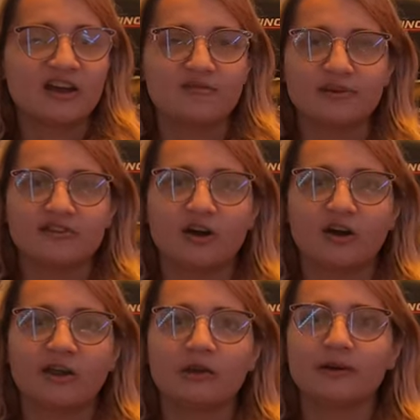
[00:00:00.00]
I've been
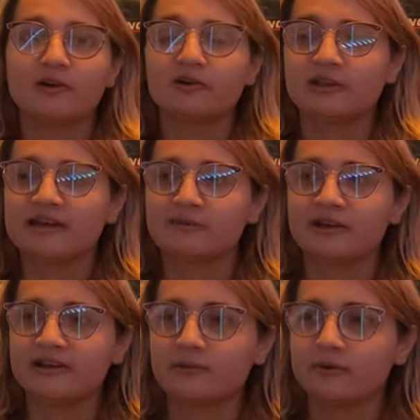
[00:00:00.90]
talking about
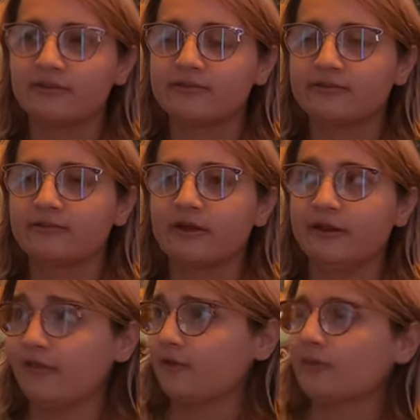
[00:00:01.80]
collaborating with
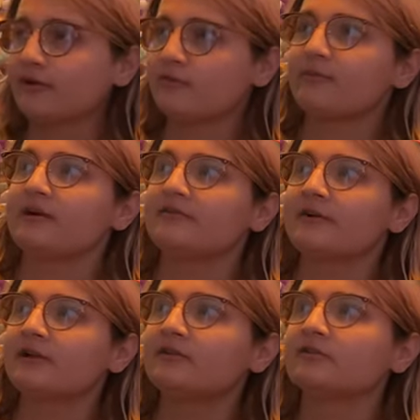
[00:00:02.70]
another one of my
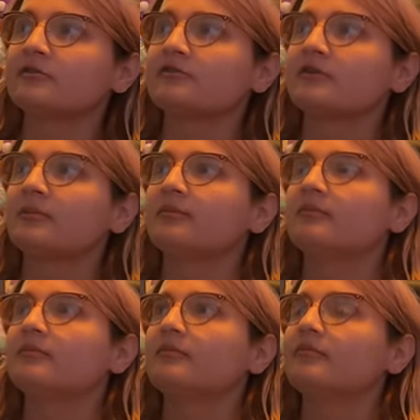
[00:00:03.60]
friends
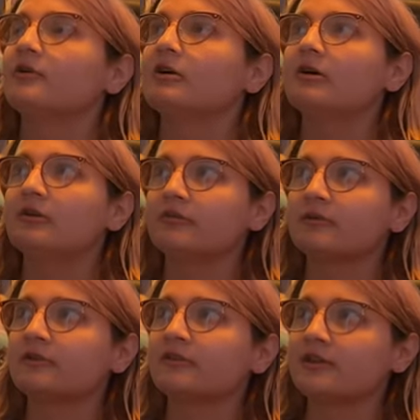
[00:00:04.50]
from
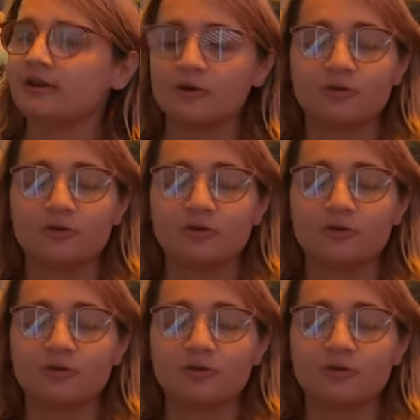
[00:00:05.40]
over the